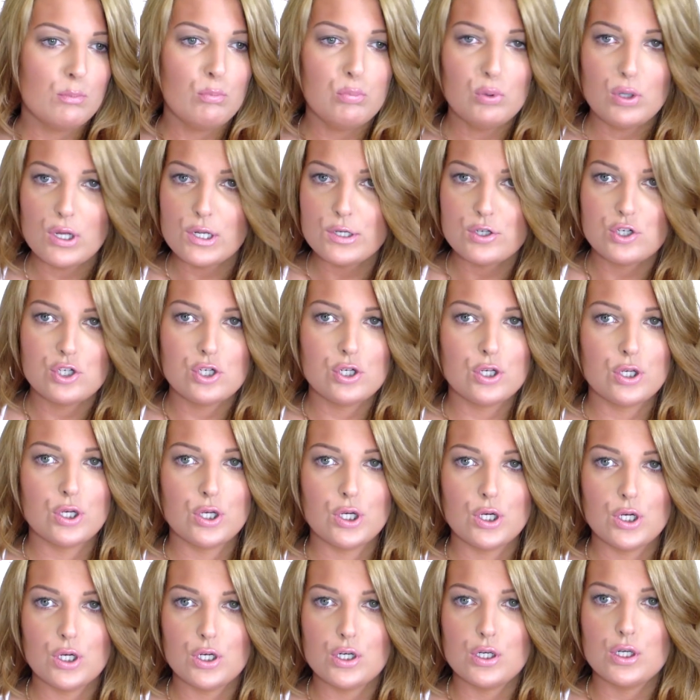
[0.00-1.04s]
blood
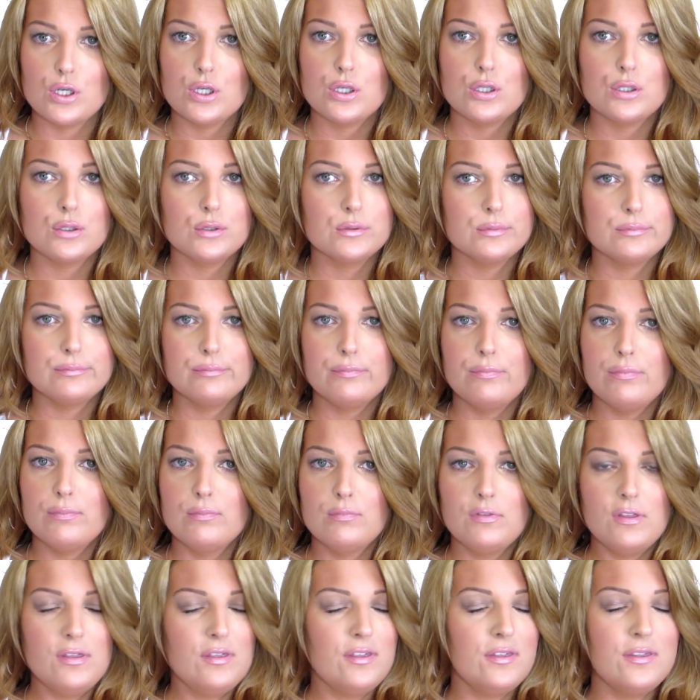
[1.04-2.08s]
sugar
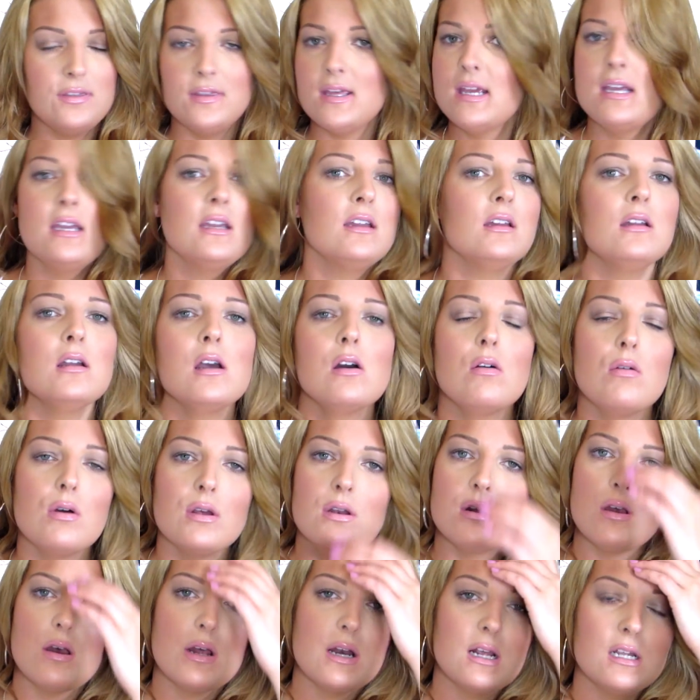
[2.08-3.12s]
thing
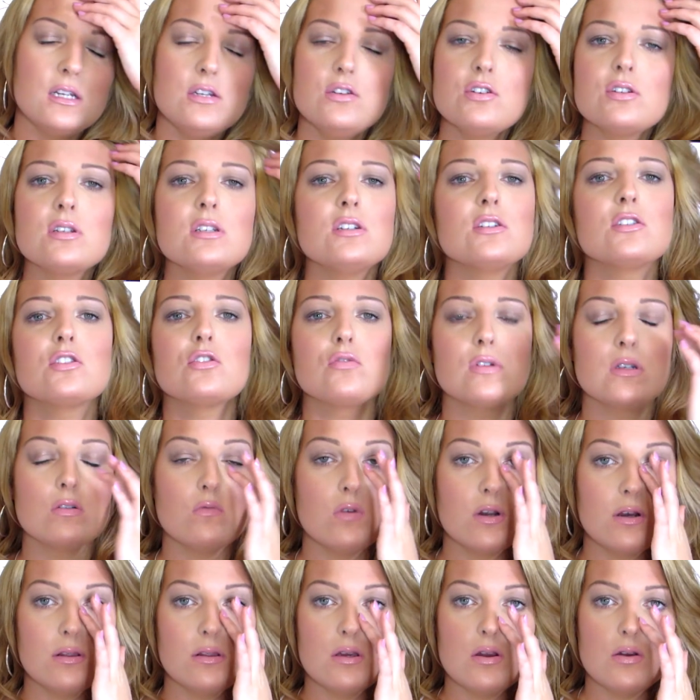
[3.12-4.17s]
going on, I usually just drink
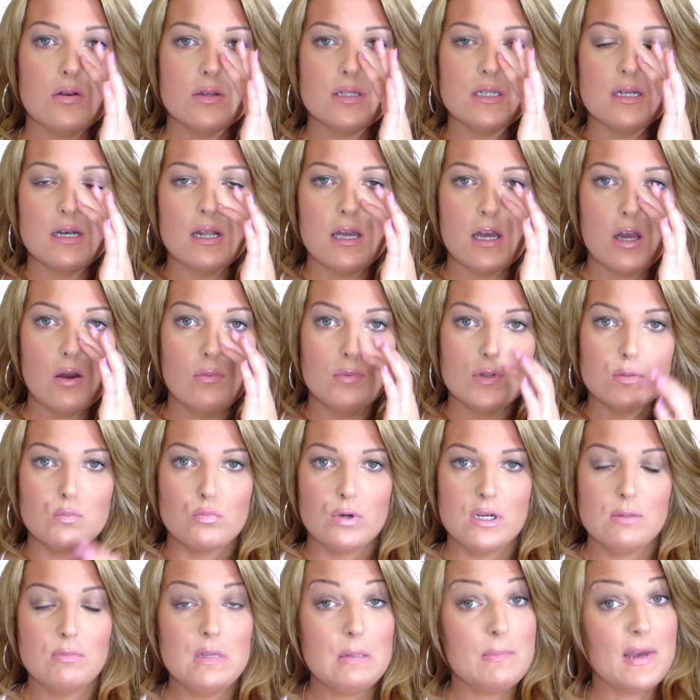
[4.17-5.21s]
one of those and it helps
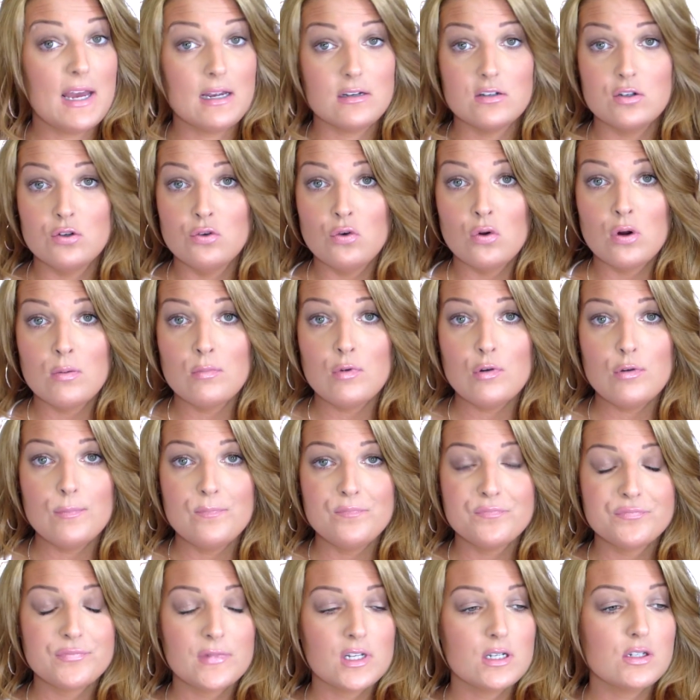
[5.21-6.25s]
bring me back to
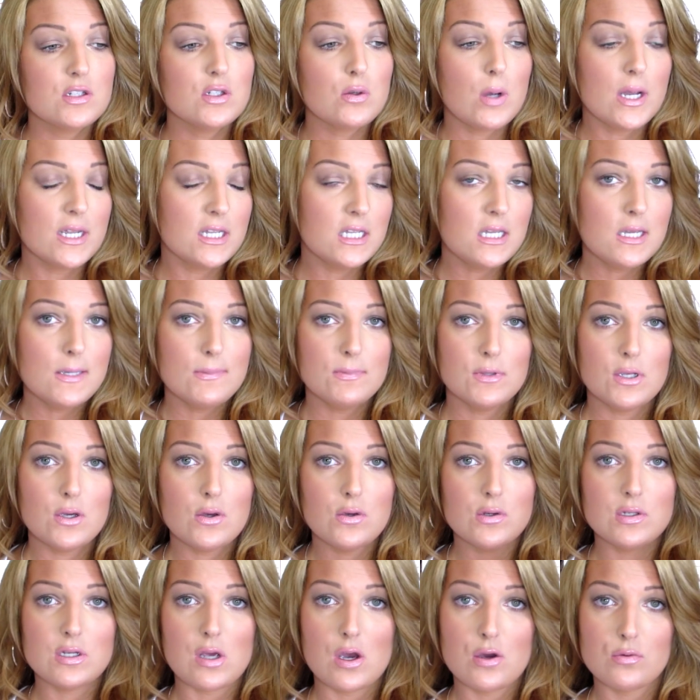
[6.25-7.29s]
normal. So I keep
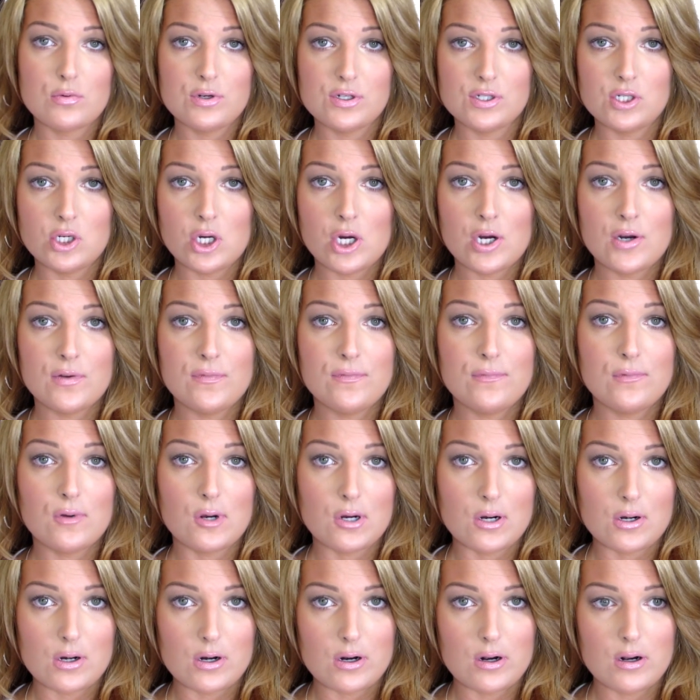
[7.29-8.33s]
those on reserve
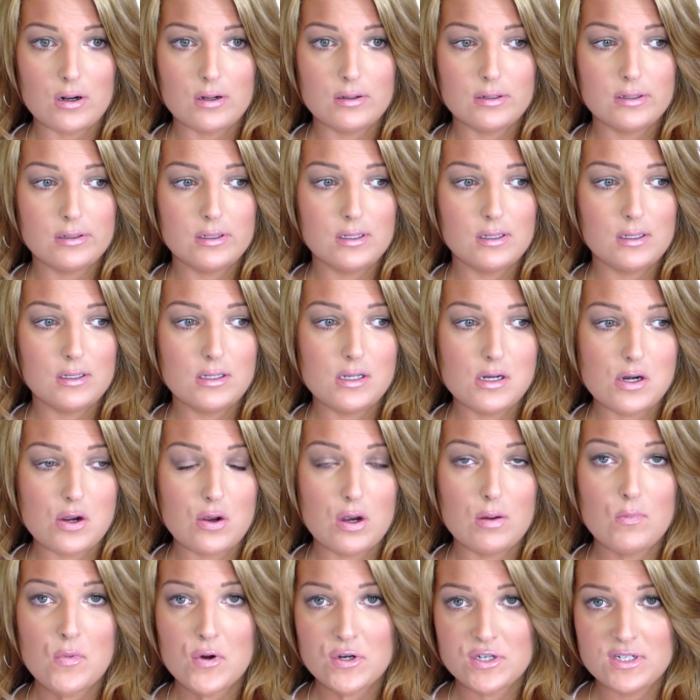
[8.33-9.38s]
for, you know,
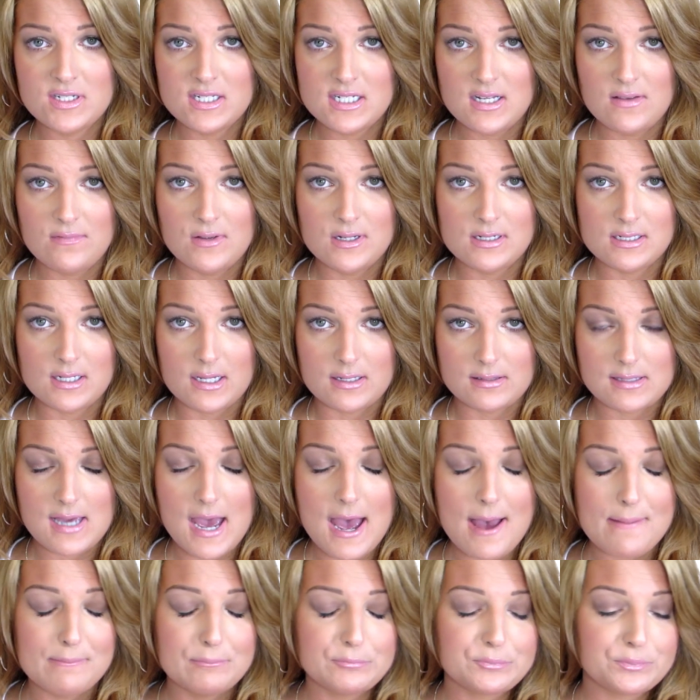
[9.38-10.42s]
emergency events like
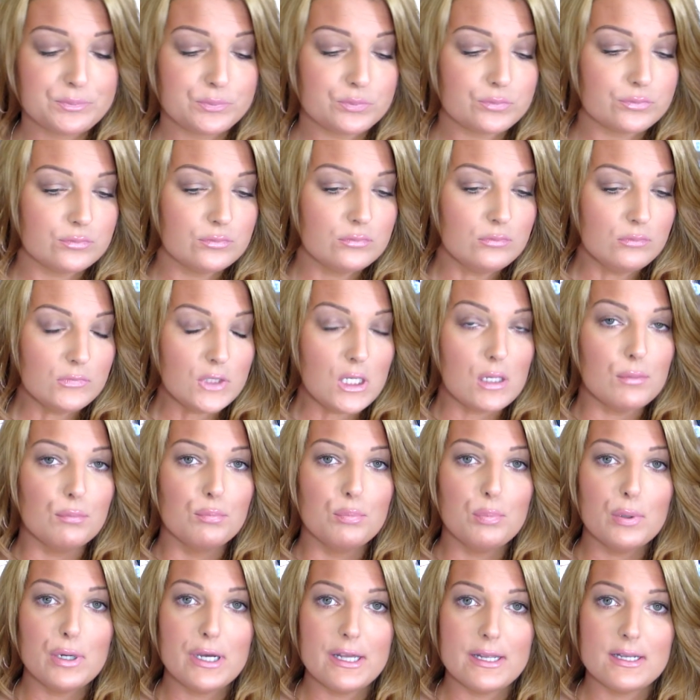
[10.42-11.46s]
that.
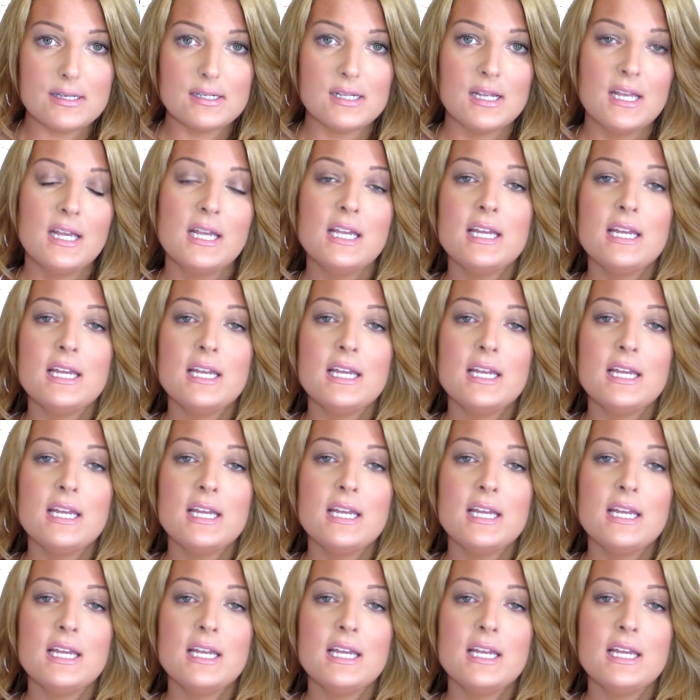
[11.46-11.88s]
But